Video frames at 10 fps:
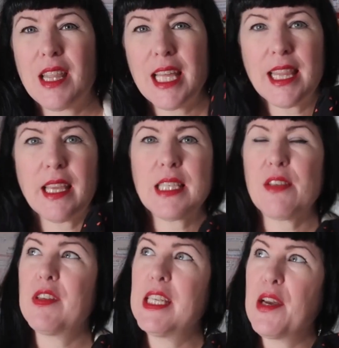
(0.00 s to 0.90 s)
I think there's a
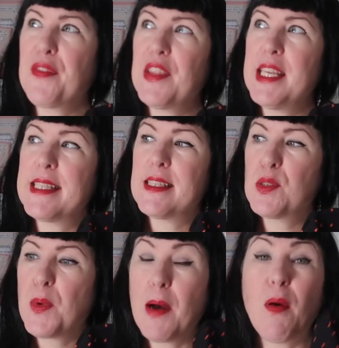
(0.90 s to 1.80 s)
video for this
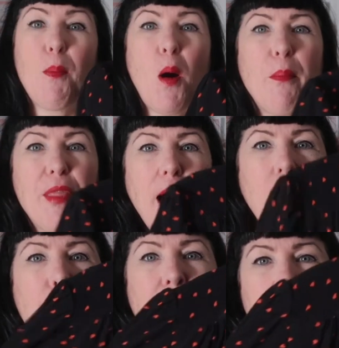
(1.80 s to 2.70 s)
as well, I'll pop that
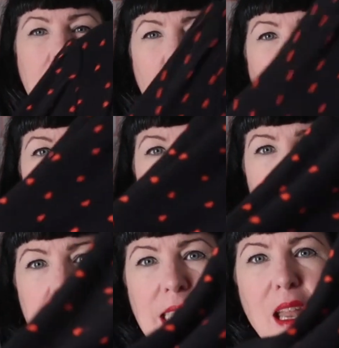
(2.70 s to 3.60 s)
up, with
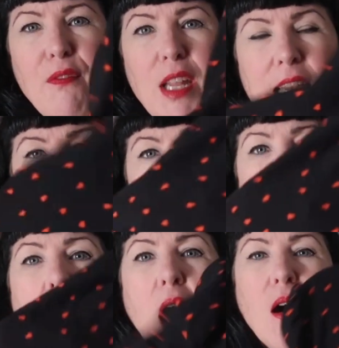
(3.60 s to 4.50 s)
these lovely little
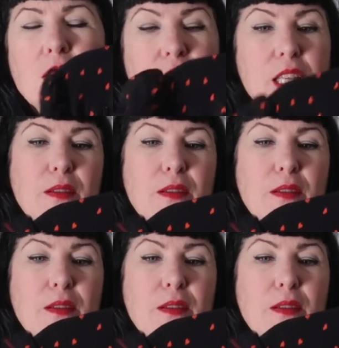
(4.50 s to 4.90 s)
hearts.